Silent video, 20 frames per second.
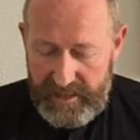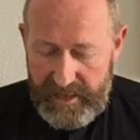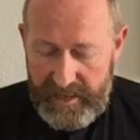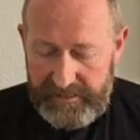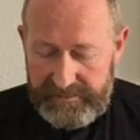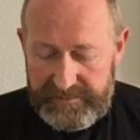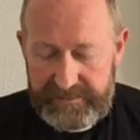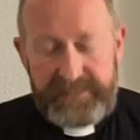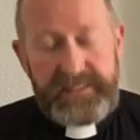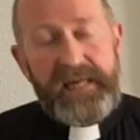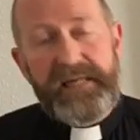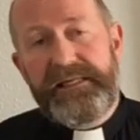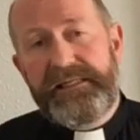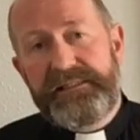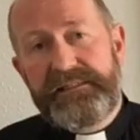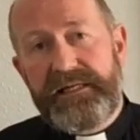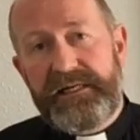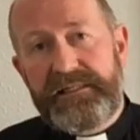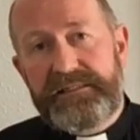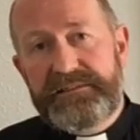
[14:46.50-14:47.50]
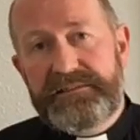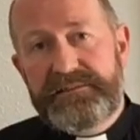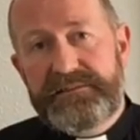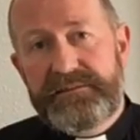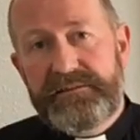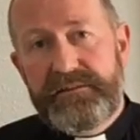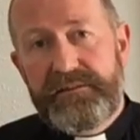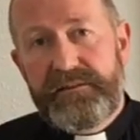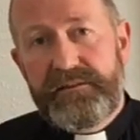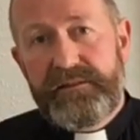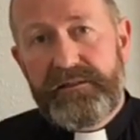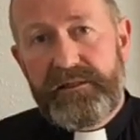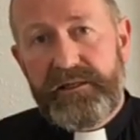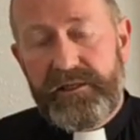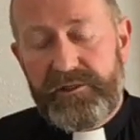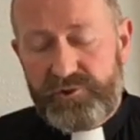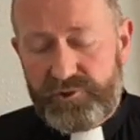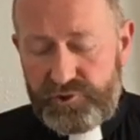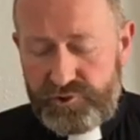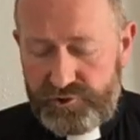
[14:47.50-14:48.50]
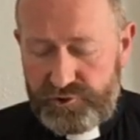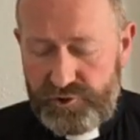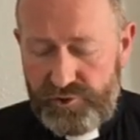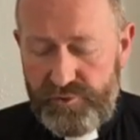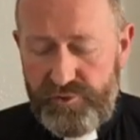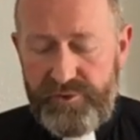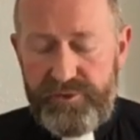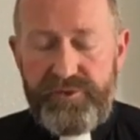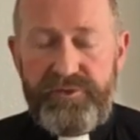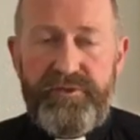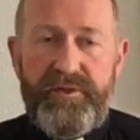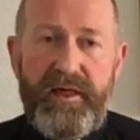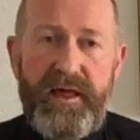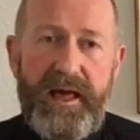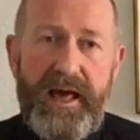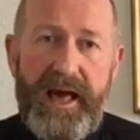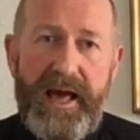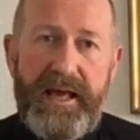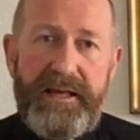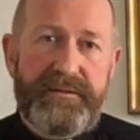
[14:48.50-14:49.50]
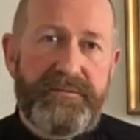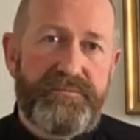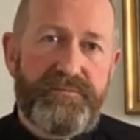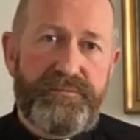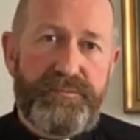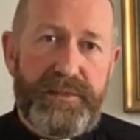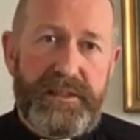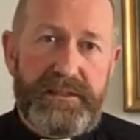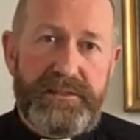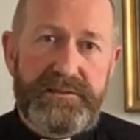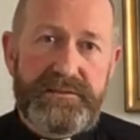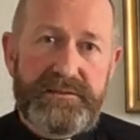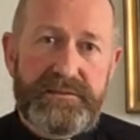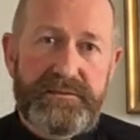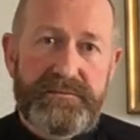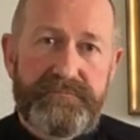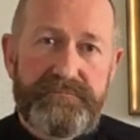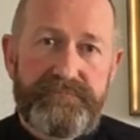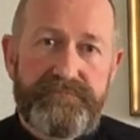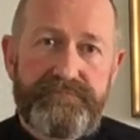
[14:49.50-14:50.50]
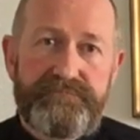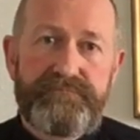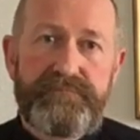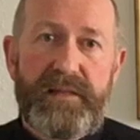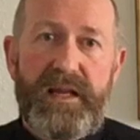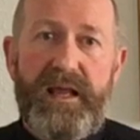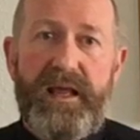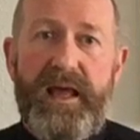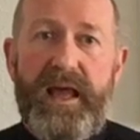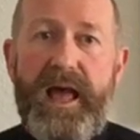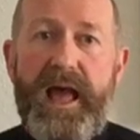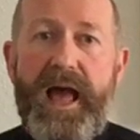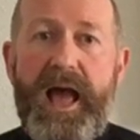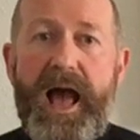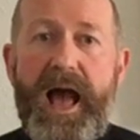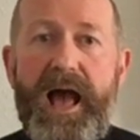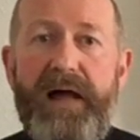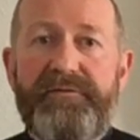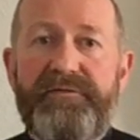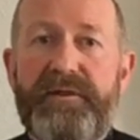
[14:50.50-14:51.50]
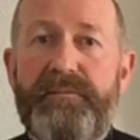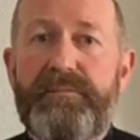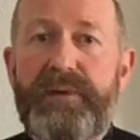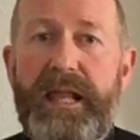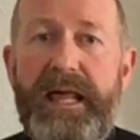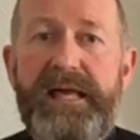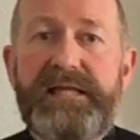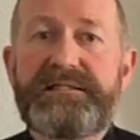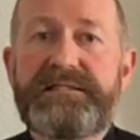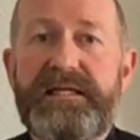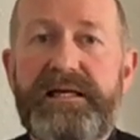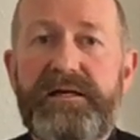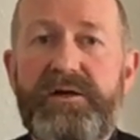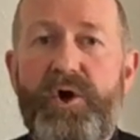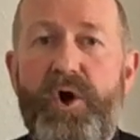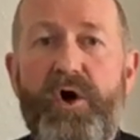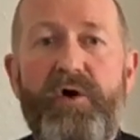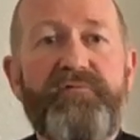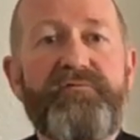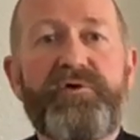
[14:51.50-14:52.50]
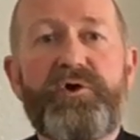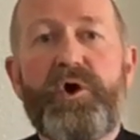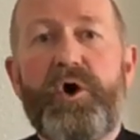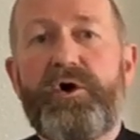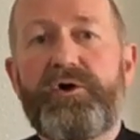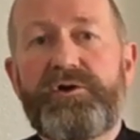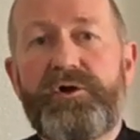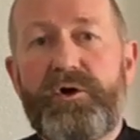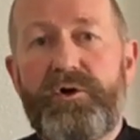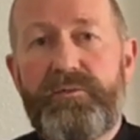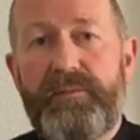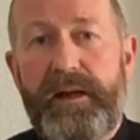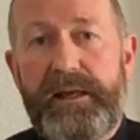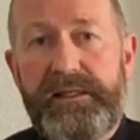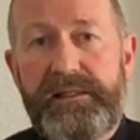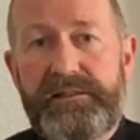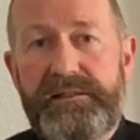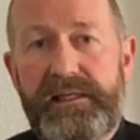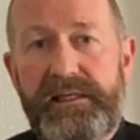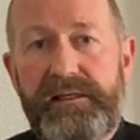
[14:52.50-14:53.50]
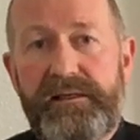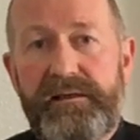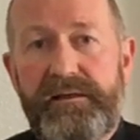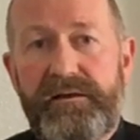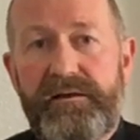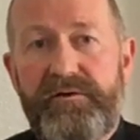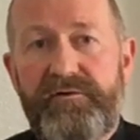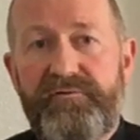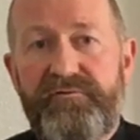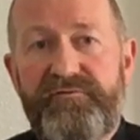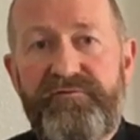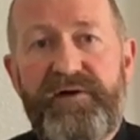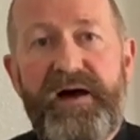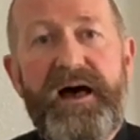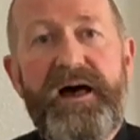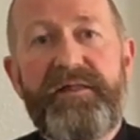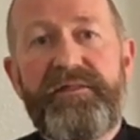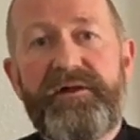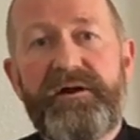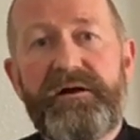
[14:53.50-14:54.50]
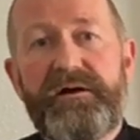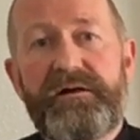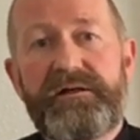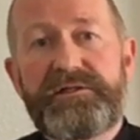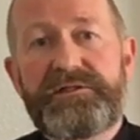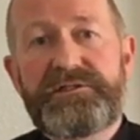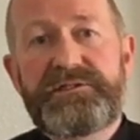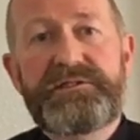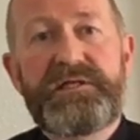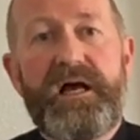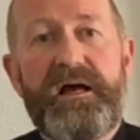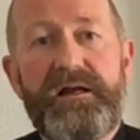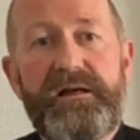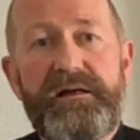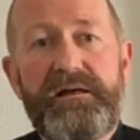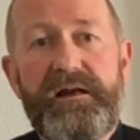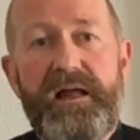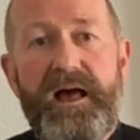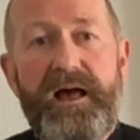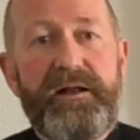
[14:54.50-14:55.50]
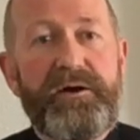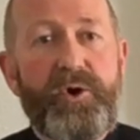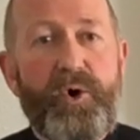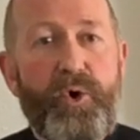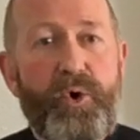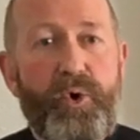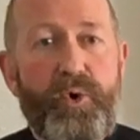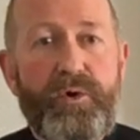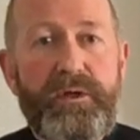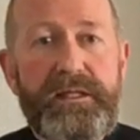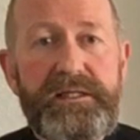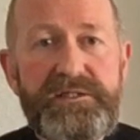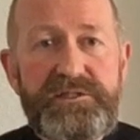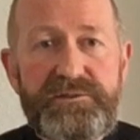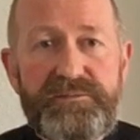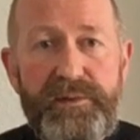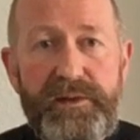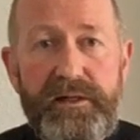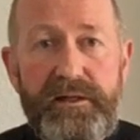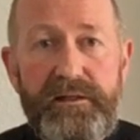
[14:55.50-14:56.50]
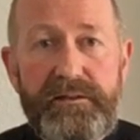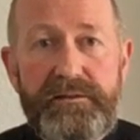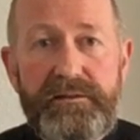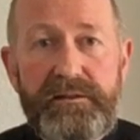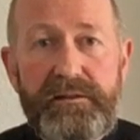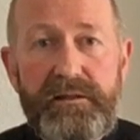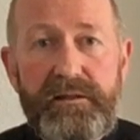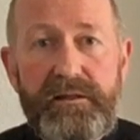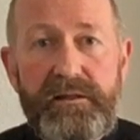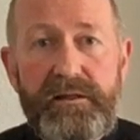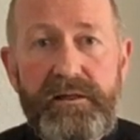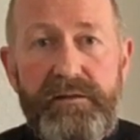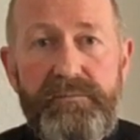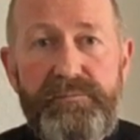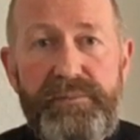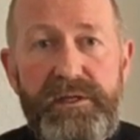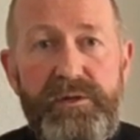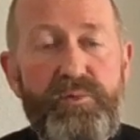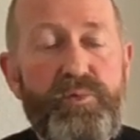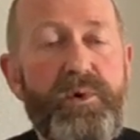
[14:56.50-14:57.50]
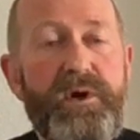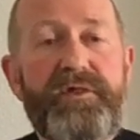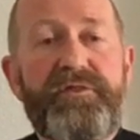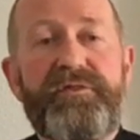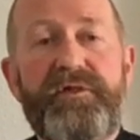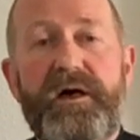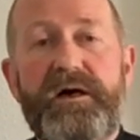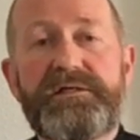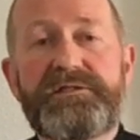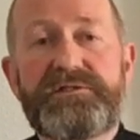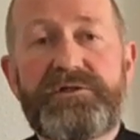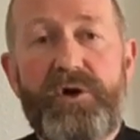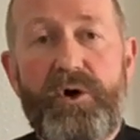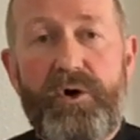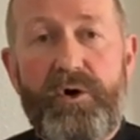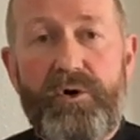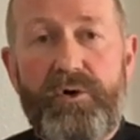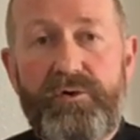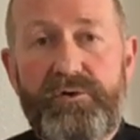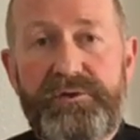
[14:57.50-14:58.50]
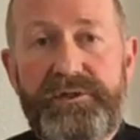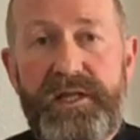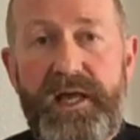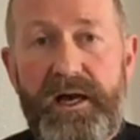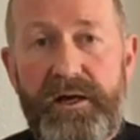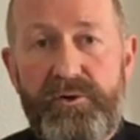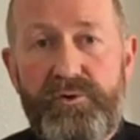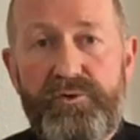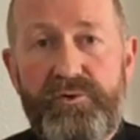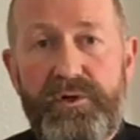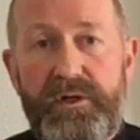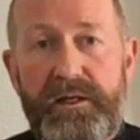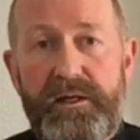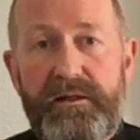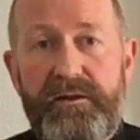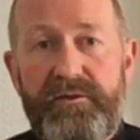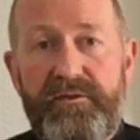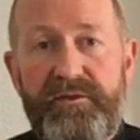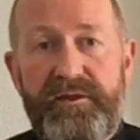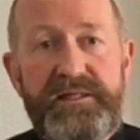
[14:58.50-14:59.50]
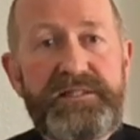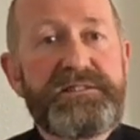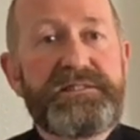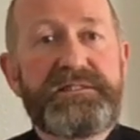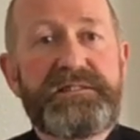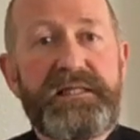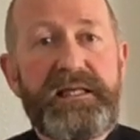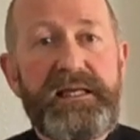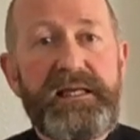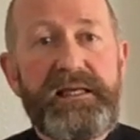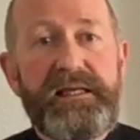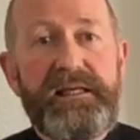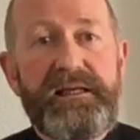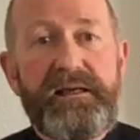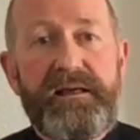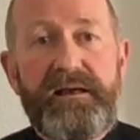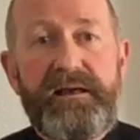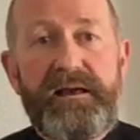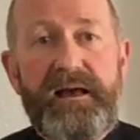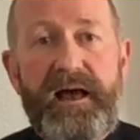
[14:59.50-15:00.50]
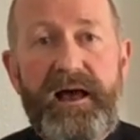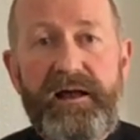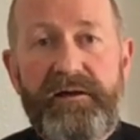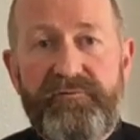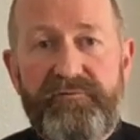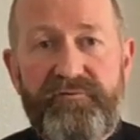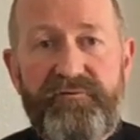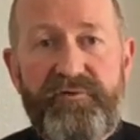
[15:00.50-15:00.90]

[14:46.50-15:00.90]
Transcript: and guide us in truth and peace. And the blessing of God Almighty, Father, Son, and Holy Spirit be with us all now, this day and